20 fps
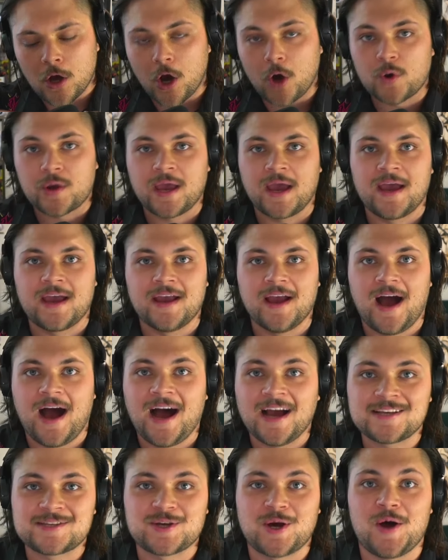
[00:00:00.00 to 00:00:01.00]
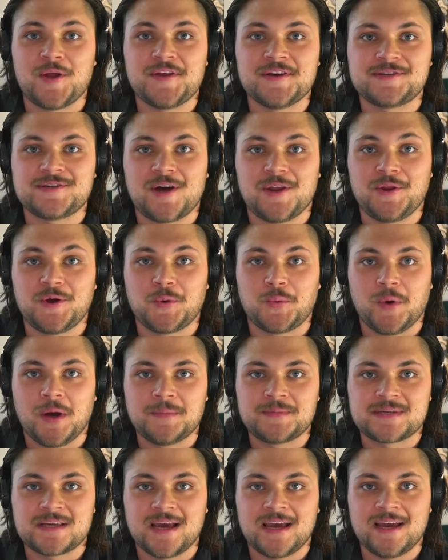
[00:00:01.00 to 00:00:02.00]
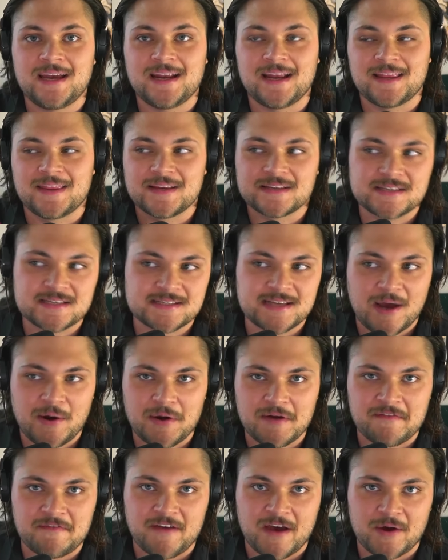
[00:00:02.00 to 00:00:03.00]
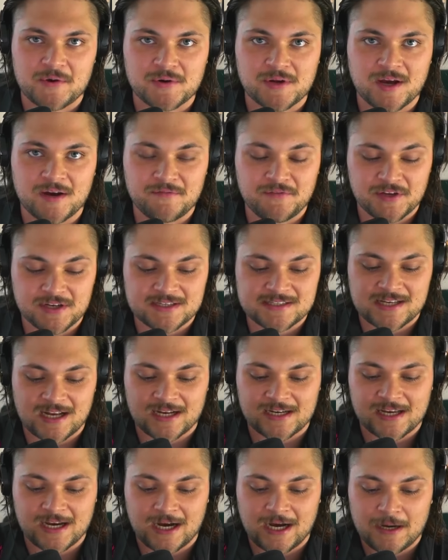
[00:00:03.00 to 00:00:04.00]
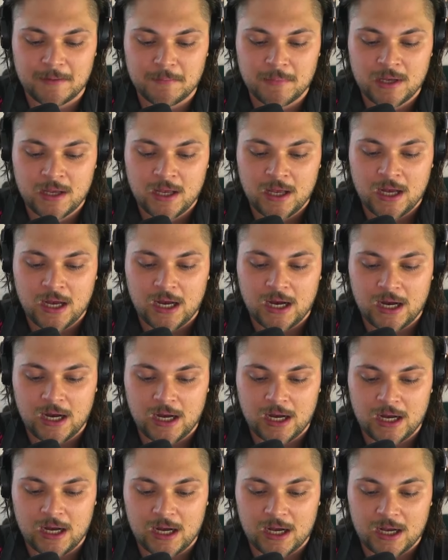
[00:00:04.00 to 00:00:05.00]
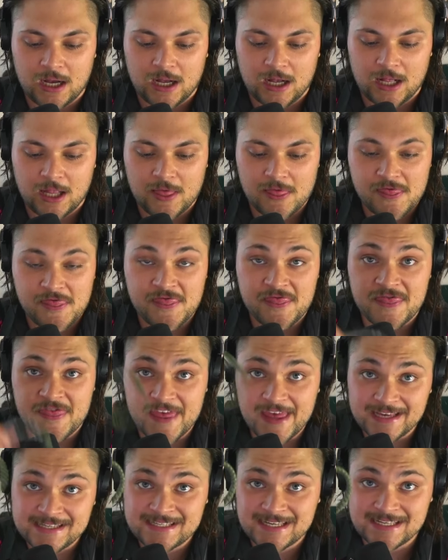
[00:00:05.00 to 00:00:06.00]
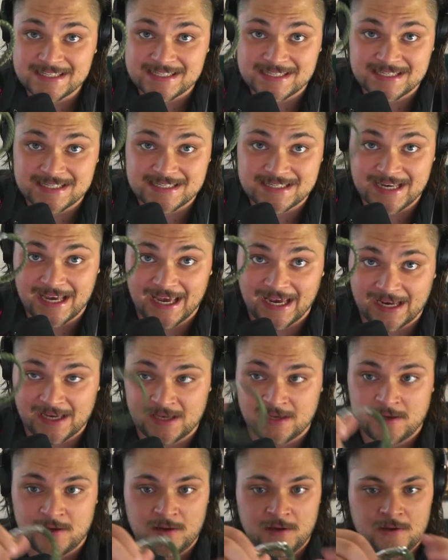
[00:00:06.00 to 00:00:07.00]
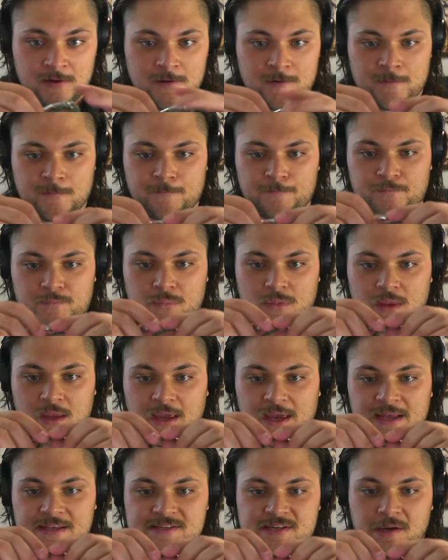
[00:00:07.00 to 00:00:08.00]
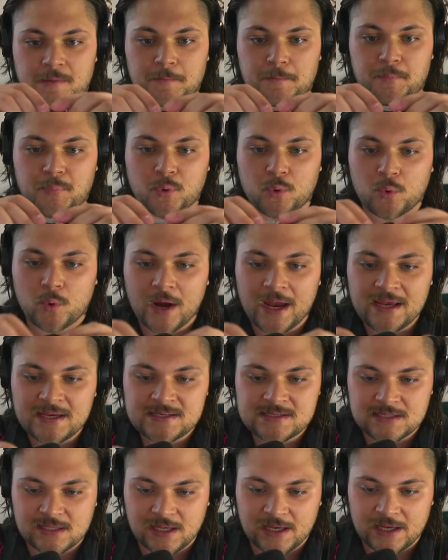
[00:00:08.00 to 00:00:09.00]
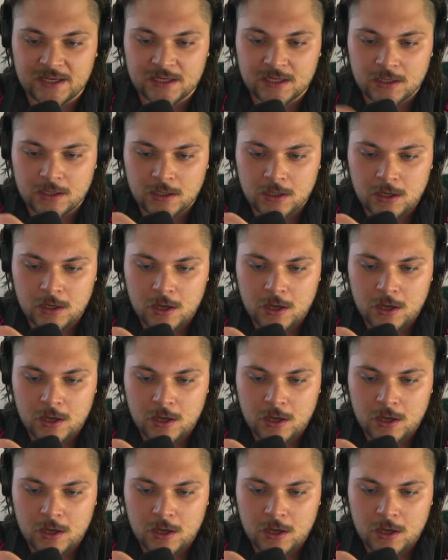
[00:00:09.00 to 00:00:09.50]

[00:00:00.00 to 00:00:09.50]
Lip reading: Okay, I saw this on their website, and this is how I found cufflinks.com. This is sick. It's a bracelet,